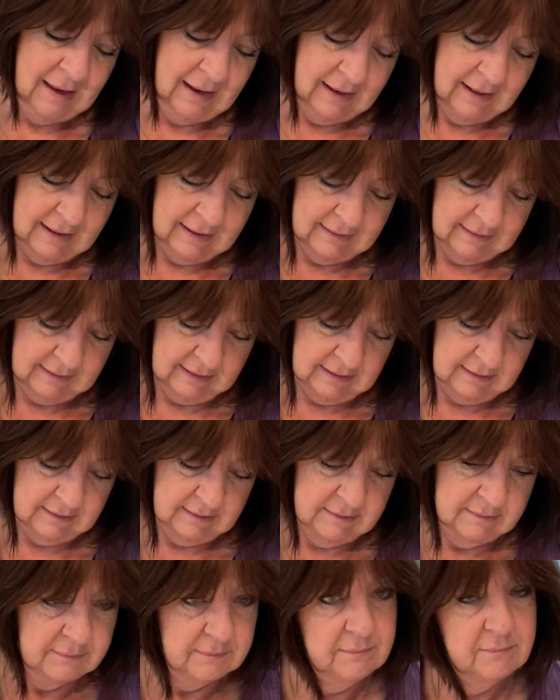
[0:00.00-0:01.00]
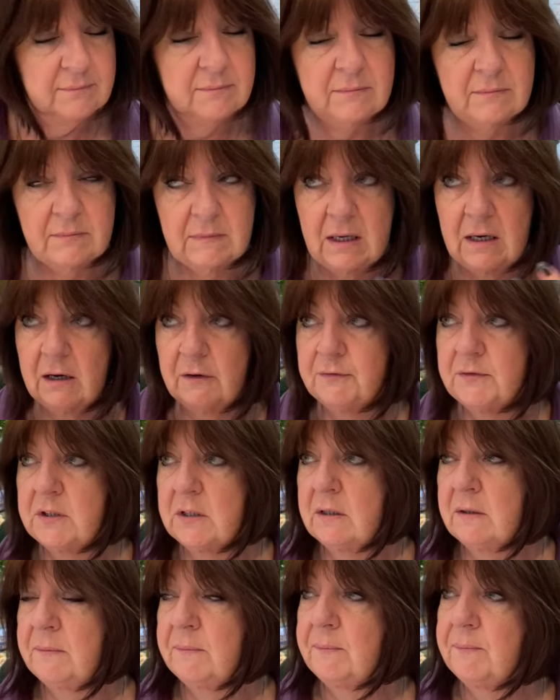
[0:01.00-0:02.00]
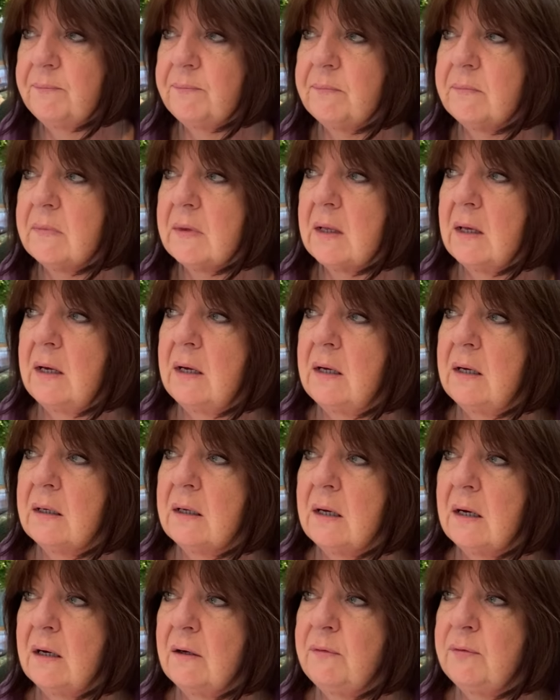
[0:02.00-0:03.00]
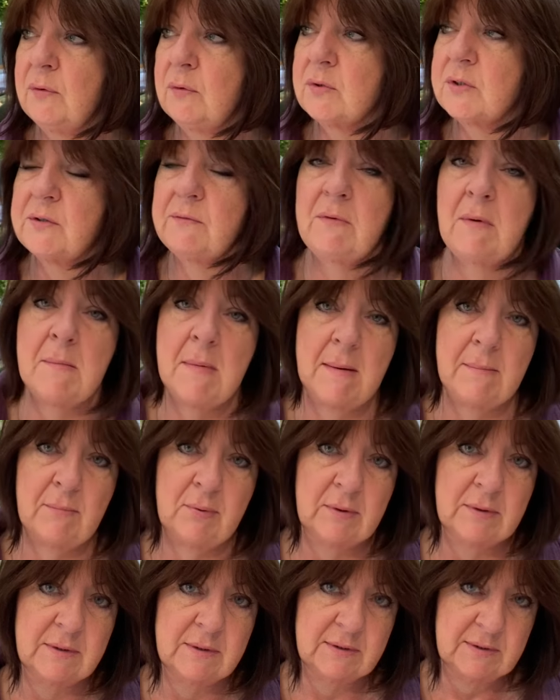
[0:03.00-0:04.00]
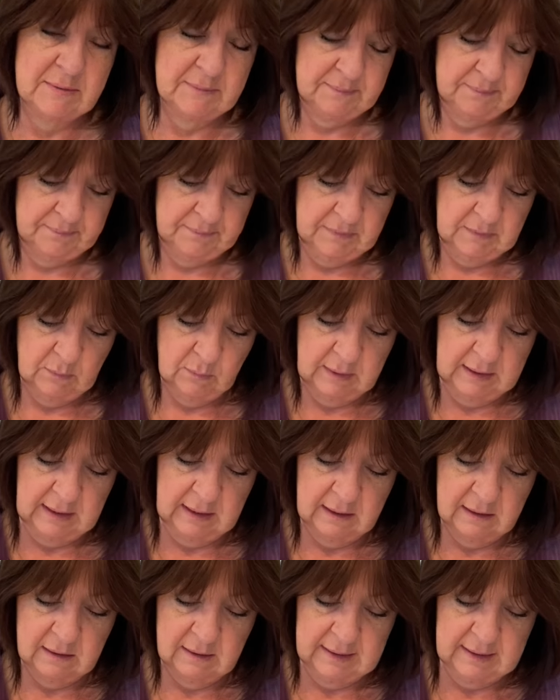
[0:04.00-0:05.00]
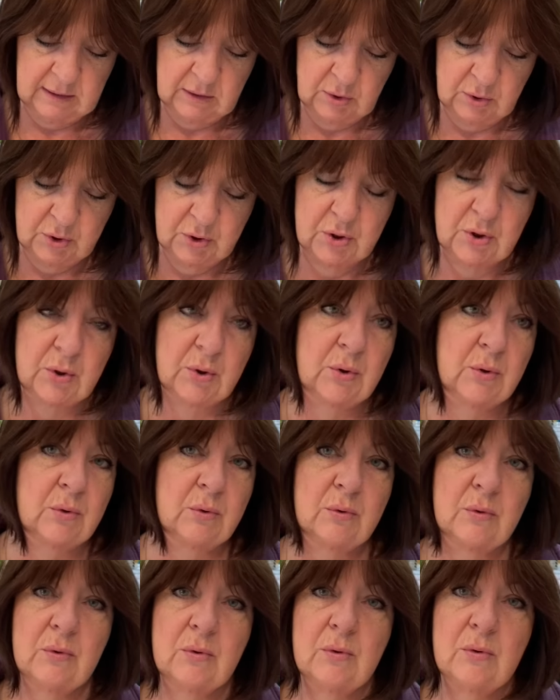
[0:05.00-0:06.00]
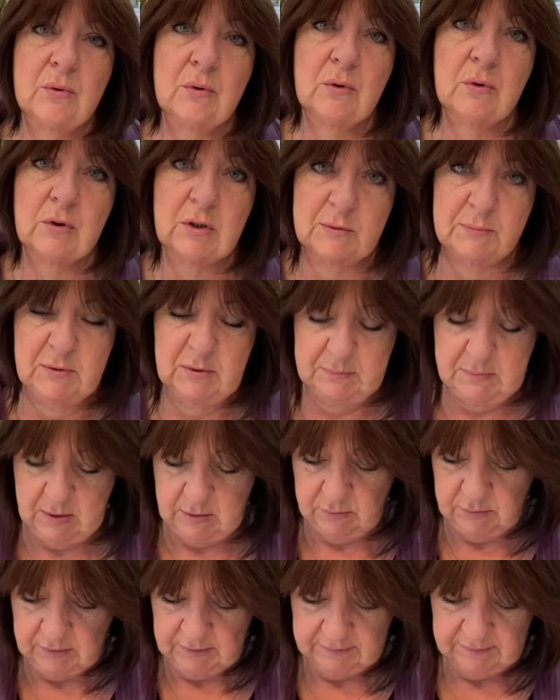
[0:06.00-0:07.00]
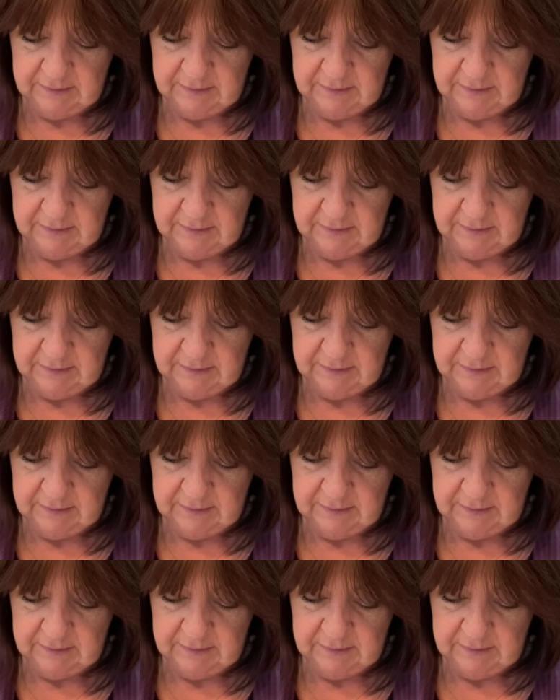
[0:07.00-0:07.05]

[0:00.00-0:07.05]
and then after Guy Fawkes and Remembrance, we are into Christmas mode.